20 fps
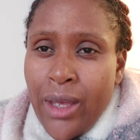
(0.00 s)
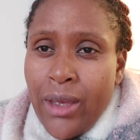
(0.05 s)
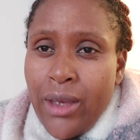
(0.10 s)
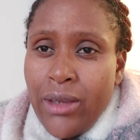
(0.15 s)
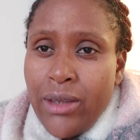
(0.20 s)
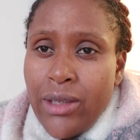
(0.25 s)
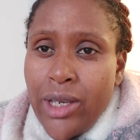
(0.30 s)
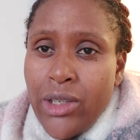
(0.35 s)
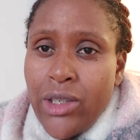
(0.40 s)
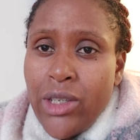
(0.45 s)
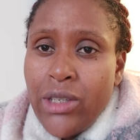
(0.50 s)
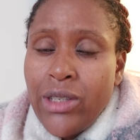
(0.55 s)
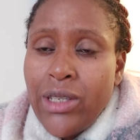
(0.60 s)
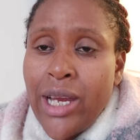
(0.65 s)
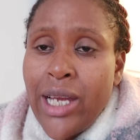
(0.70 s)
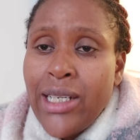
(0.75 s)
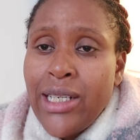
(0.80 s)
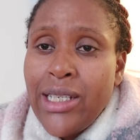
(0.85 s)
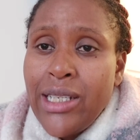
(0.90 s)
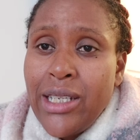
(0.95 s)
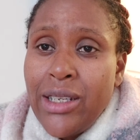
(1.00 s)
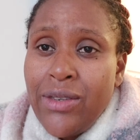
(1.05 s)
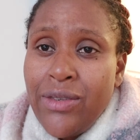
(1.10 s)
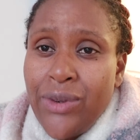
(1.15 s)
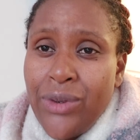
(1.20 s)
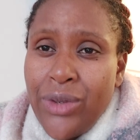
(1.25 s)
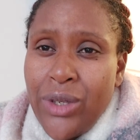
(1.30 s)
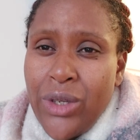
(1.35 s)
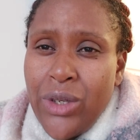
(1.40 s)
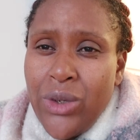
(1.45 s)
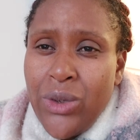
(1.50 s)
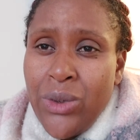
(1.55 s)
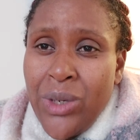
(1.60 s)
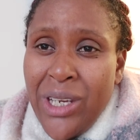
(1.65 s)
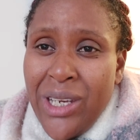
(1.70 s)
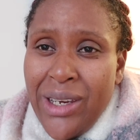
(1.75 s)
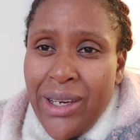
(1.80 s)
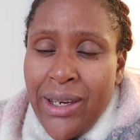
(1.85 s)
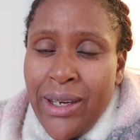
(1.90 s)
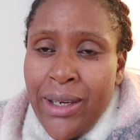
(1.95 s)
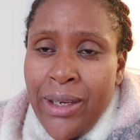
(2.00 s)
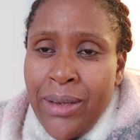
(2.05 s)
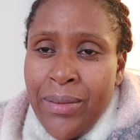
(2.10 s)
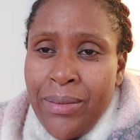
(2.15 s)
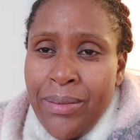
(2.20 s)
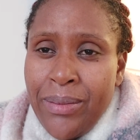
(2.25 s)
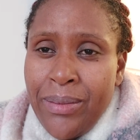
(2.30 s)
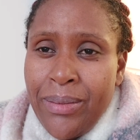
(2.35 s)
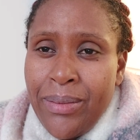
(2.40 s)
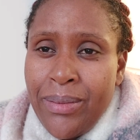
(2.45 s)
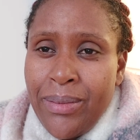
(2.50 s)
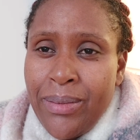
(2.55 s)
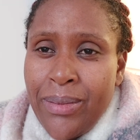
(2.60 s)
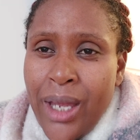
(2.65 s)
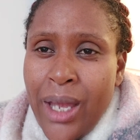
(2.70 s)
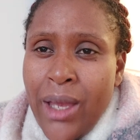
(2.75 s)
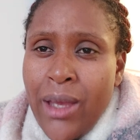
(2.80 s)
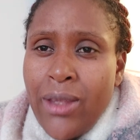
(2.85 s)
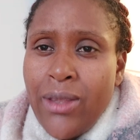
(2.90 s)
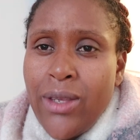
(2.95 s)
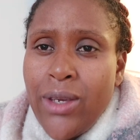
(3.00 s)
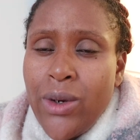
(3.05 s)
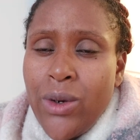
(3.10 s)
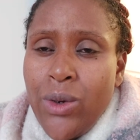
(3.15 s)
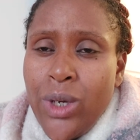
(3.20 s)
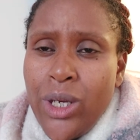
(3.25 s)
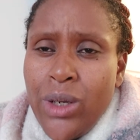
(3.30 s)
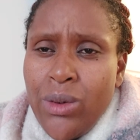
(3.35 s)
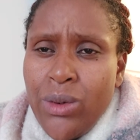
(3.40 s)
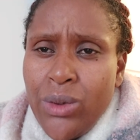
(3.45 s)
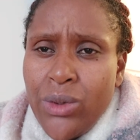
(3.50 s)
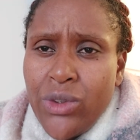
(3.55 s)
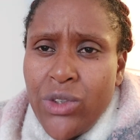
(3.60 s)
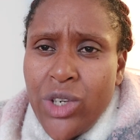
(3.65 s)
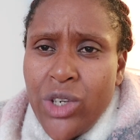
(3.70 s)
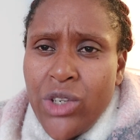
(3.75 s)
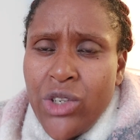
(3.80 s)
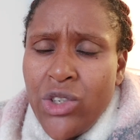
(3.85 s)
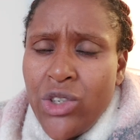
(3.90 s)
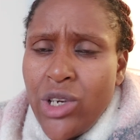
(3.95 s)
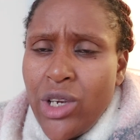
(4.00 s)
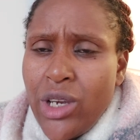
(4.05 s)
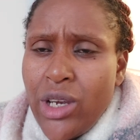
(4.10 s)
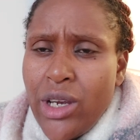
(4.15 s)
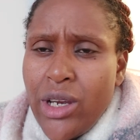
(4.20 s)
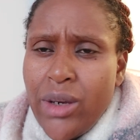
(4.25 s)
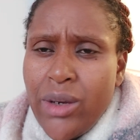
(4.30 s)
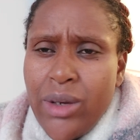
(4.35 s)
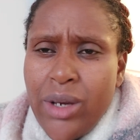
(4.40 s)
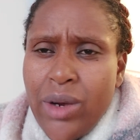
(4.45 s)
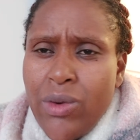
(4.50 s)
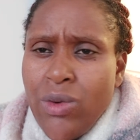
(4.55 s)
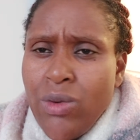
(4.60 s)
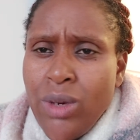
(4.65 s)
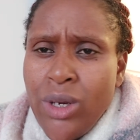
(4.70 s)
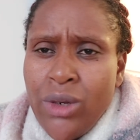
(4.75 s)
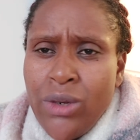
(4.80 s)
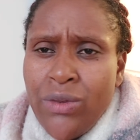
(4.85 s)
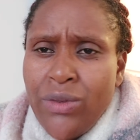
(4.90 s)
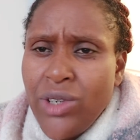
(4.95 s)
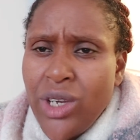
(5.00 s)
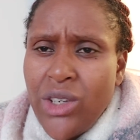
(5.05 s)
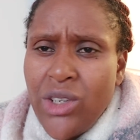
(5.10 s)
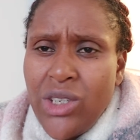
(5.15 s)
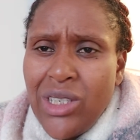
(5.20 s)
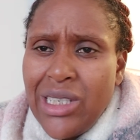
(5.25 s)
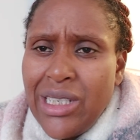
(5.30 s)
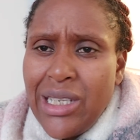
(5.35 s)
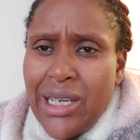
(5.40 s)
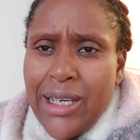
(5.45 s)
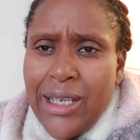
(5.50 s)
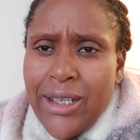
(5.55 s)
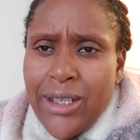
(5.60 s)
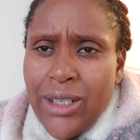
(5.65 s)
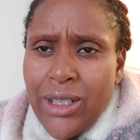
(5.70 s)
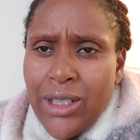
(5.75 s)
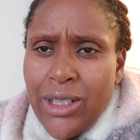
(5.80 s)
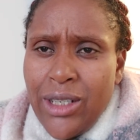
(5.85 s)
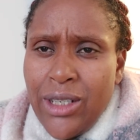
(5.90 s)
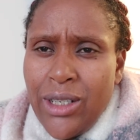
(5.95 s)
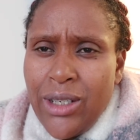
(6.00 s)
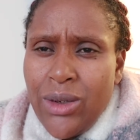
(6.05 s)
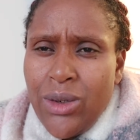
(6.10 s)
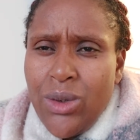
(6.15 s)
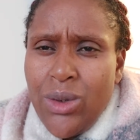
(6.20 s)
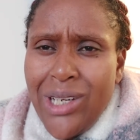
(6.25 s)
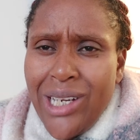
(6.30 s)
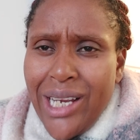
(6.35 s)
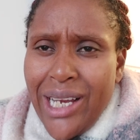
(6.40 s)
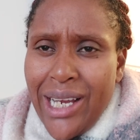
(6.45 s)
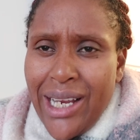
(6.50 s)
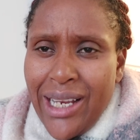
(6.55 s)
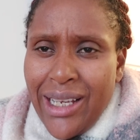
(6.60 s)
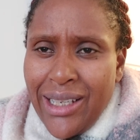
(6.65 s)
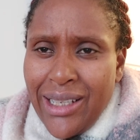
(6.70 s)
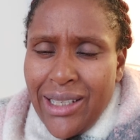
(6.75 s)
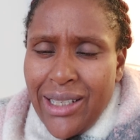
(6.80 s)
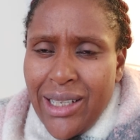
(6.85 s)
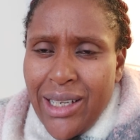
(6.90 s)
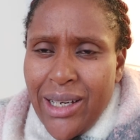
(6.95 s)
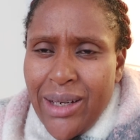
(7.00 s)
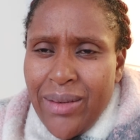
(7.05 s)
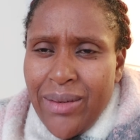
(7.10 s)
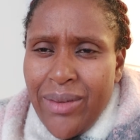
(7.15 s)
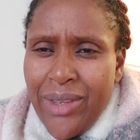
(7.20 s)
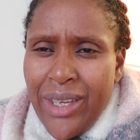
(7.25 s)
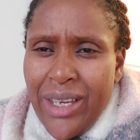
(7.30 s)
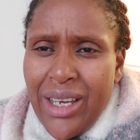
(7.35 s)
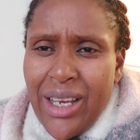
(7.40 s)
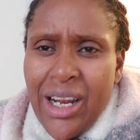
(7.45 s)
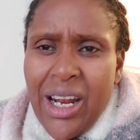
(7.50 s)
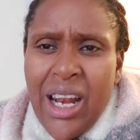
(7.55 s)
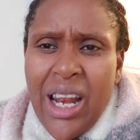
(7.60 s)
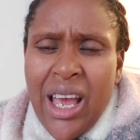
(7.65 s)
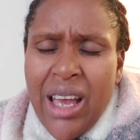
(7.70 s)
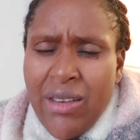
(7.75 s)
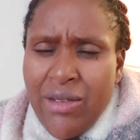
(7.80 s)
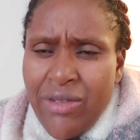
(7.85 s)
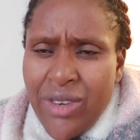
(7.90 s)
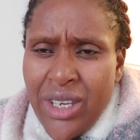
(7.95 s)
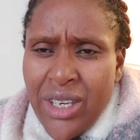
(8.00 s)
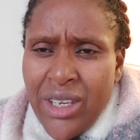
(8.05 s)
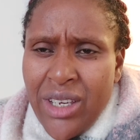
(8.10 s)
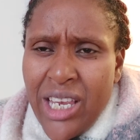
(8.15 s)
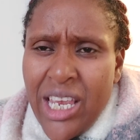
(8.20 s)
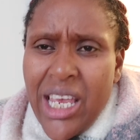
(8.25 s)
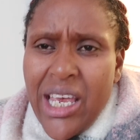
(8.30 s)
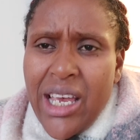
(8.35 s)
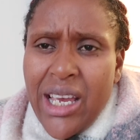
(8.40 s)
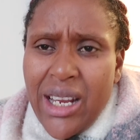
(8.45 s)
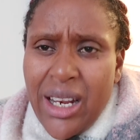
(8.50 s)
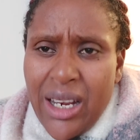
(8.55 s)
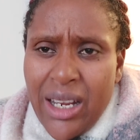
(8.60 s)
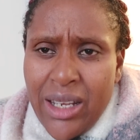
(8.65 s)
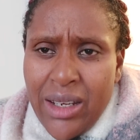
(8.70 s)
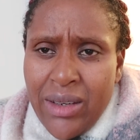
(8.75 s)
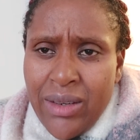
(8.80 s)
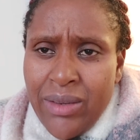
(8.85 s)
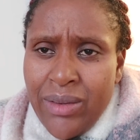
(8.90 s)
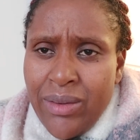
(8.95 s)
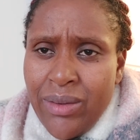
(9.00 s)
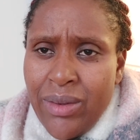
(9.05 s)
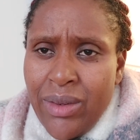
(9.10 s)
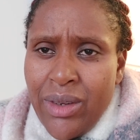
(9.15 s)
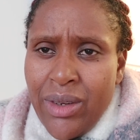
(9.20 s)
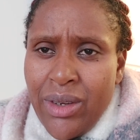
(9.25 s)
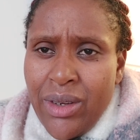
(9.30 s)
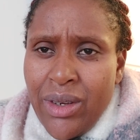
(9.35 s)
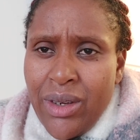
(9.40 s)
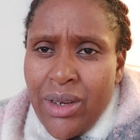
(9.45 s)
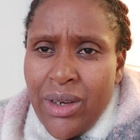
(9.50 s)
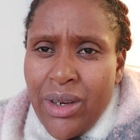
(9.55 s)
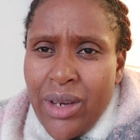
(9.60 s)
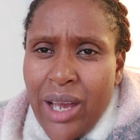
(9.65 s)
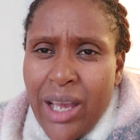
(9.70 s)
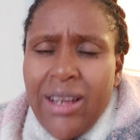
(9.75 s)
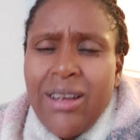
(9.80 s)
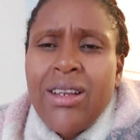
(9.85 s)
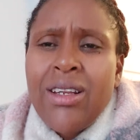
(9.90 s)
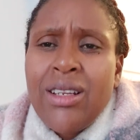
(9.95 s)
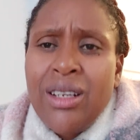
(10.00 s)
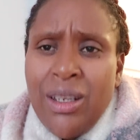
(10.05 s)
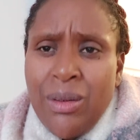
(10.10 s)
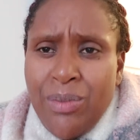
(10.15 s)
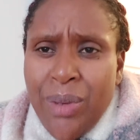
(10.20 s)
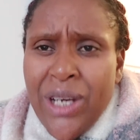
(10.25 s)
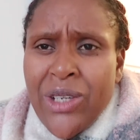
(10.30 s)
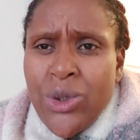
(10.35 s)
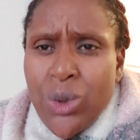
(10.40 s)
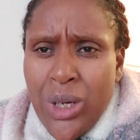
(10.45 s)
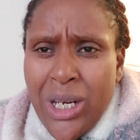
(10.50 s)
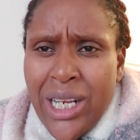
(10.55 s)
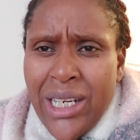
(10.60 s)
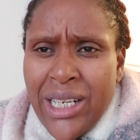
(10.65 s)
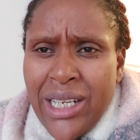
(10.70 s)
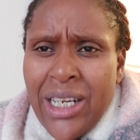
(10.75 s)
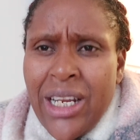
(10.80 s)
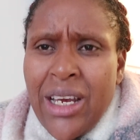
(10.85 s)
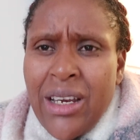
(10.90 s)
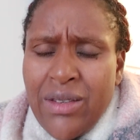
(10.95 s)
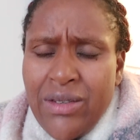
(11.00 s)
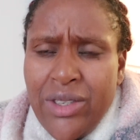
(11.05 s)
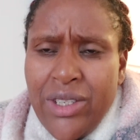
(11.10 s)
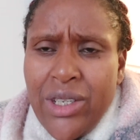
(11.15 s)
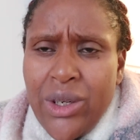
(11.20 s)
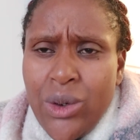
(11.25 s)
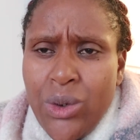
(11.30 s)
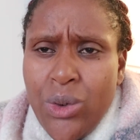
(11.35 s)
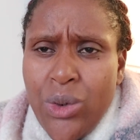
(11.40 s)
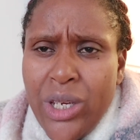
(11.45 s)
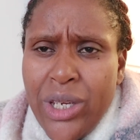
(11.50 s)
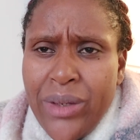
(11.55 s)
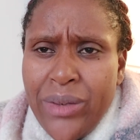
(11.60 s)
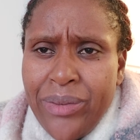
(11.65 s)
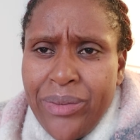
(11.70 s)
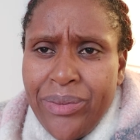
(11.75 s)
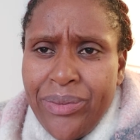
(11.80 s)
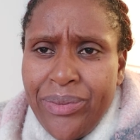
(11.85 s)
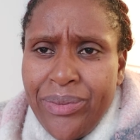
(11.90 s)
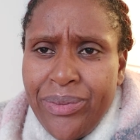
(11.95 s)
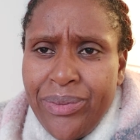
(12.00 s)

It's such a sad day for the UK. The Queen was such a, a woman of such integrity, good character, loving, caring. I really personally loved the Queen.